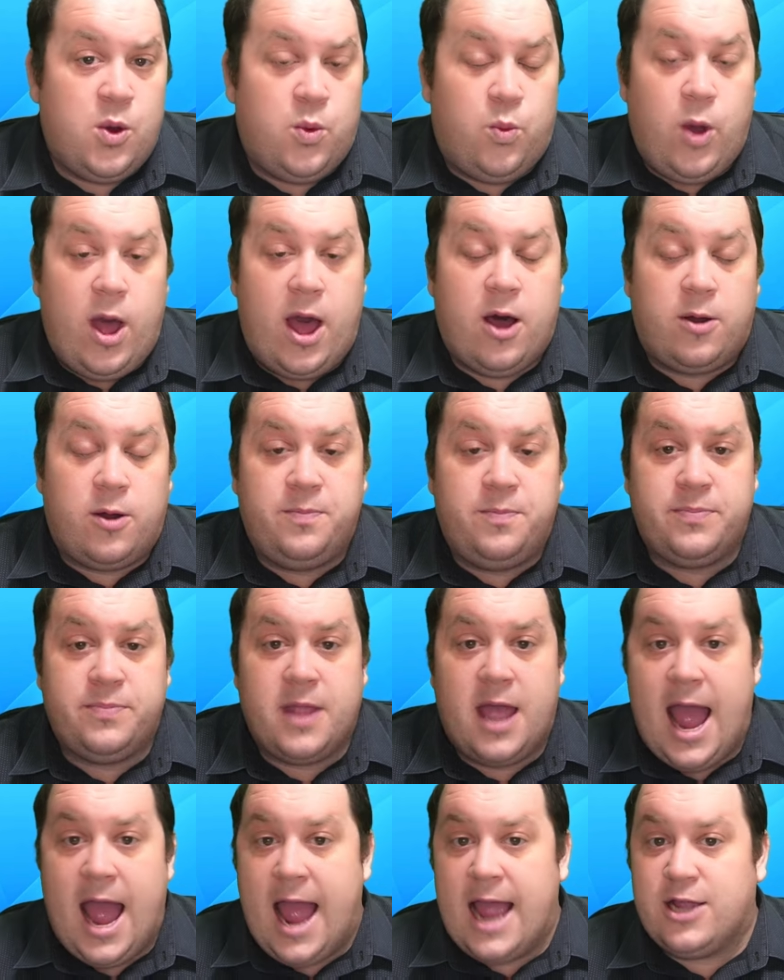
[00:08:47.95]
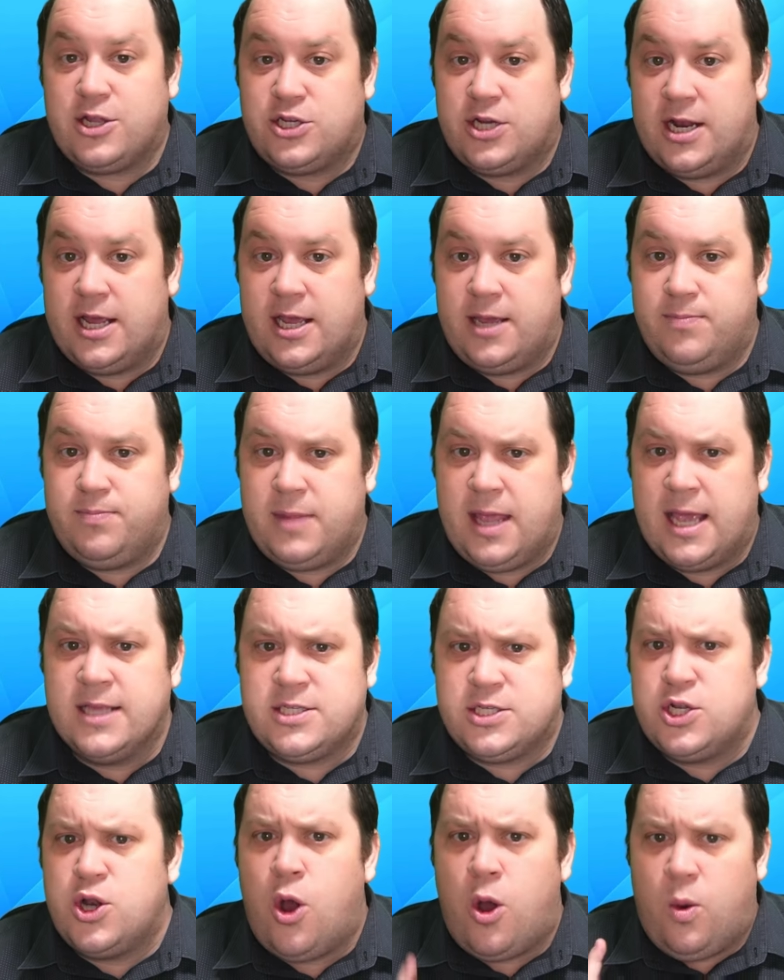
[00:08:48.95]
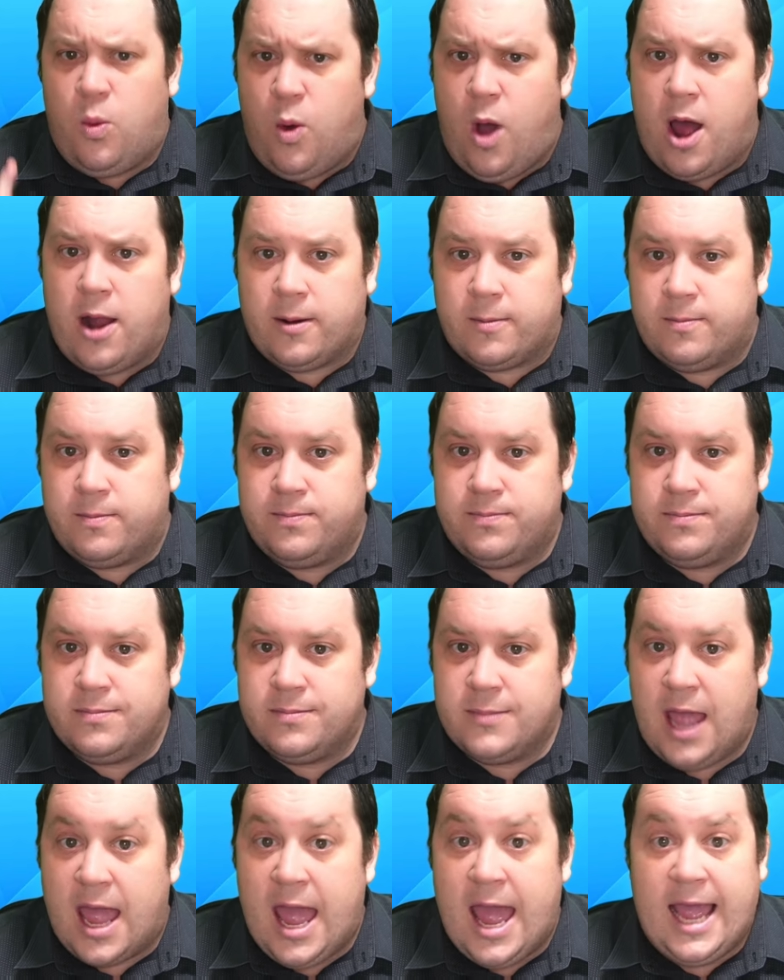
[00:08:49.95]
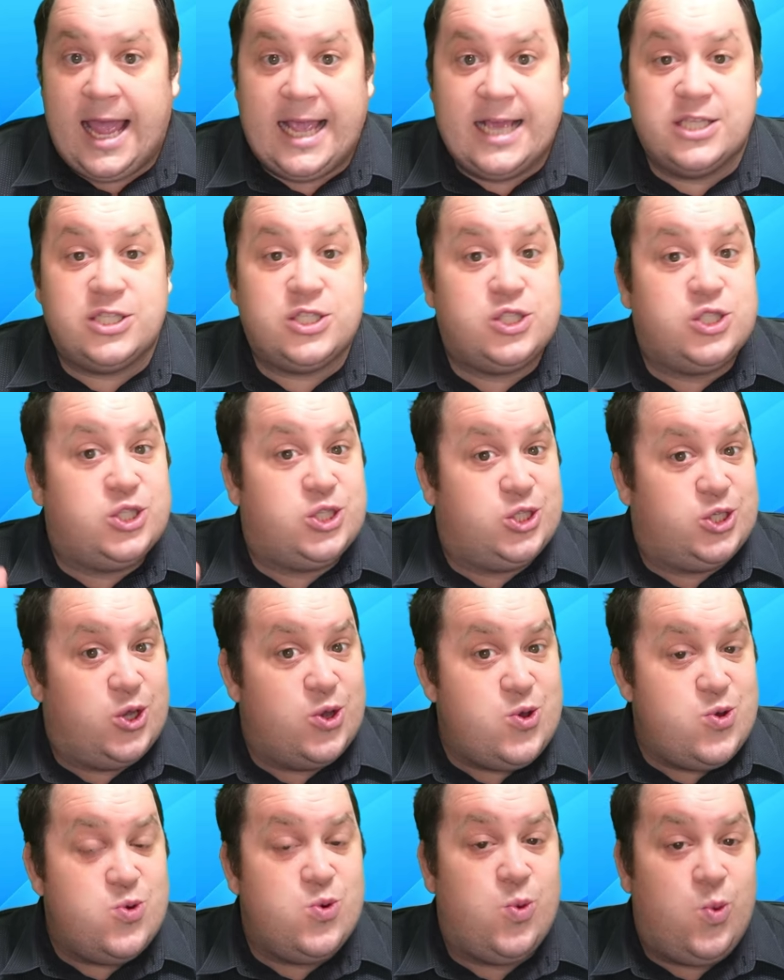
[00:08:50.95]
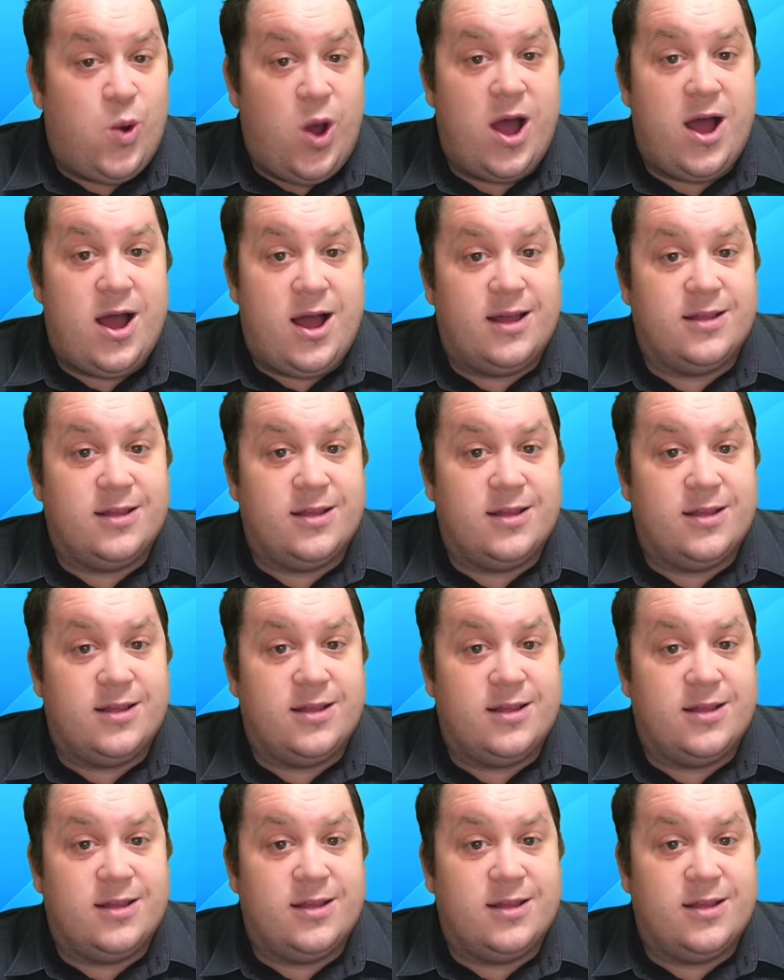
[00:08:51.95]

Well, actually, it's not one. It's two words.